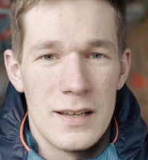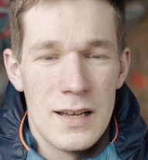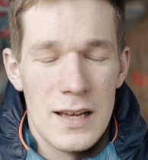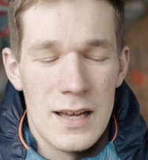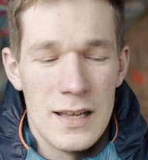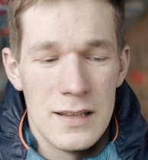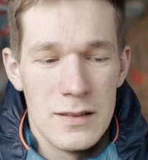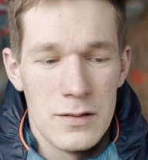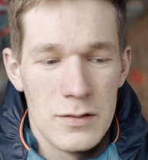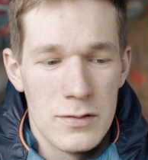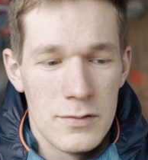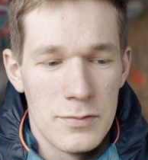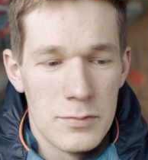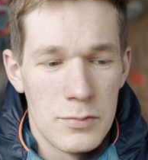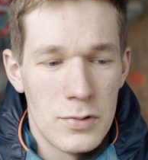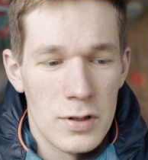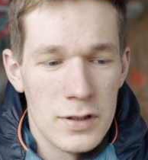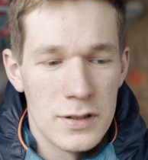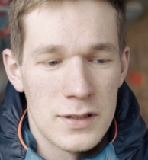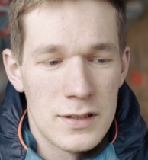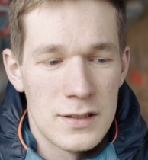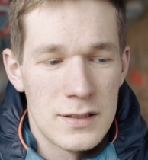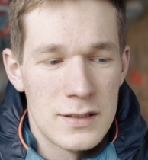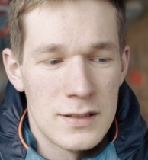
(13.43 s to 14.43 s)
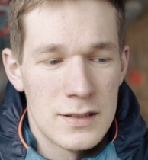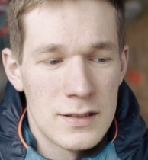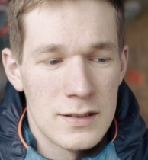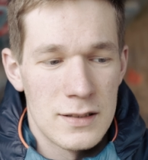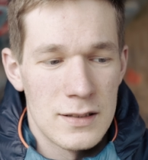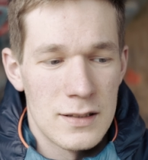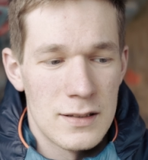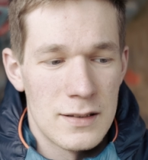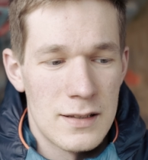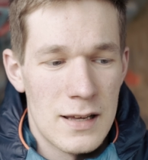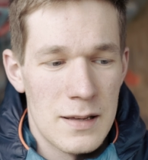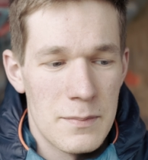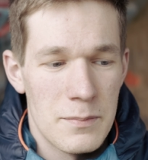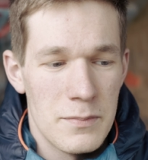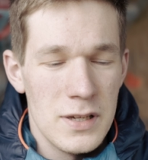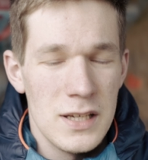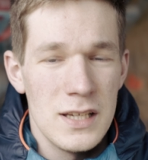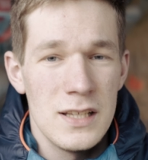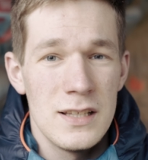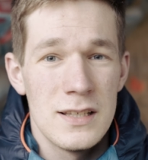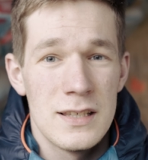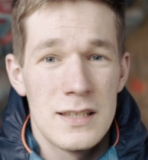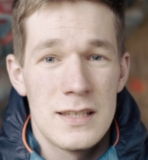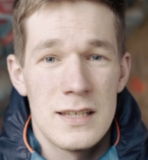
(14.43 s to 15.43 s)
And what that
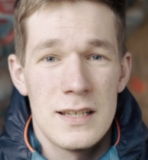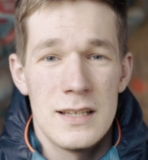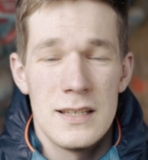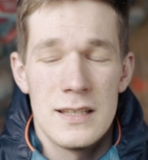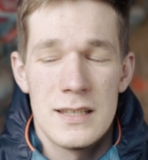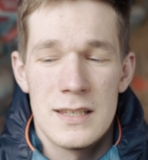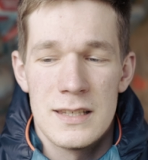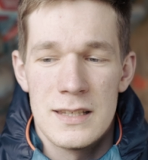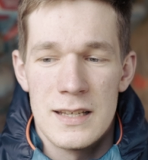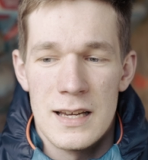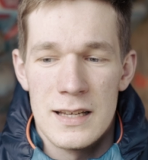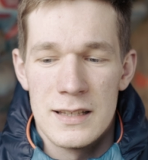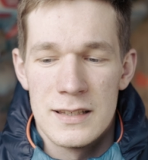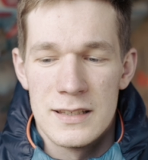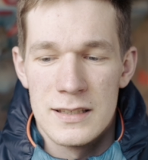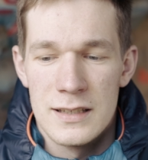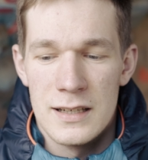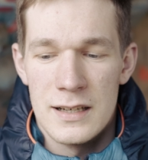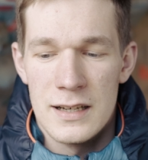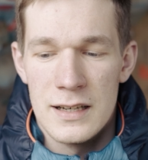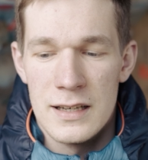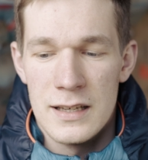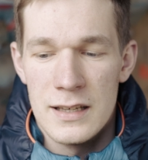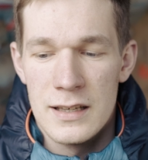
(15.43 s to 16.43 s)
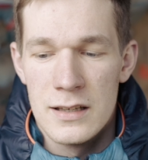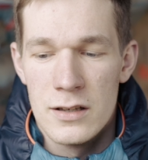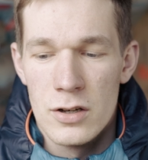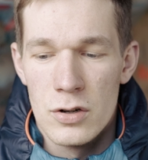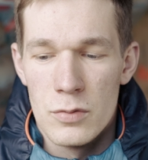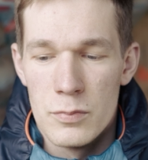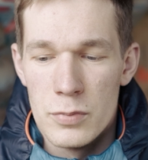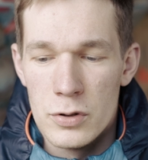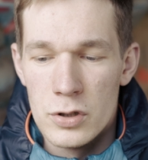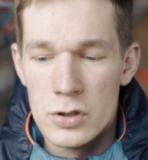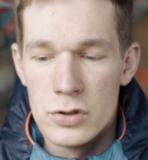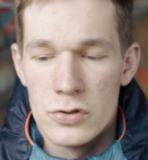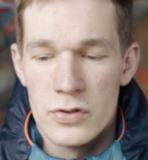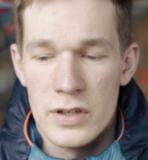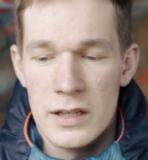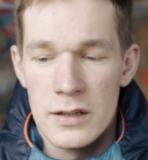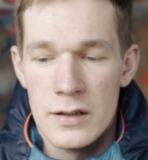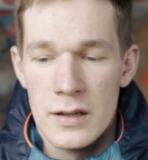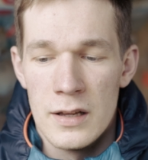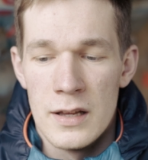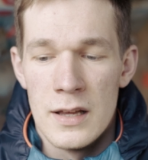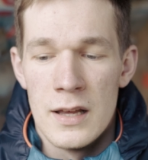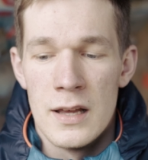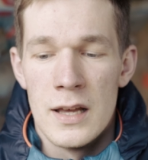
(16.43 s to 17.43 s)
means is that I go
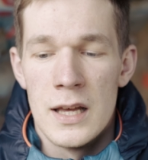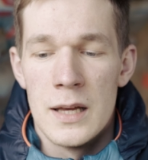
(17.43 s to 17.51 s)
bouldering,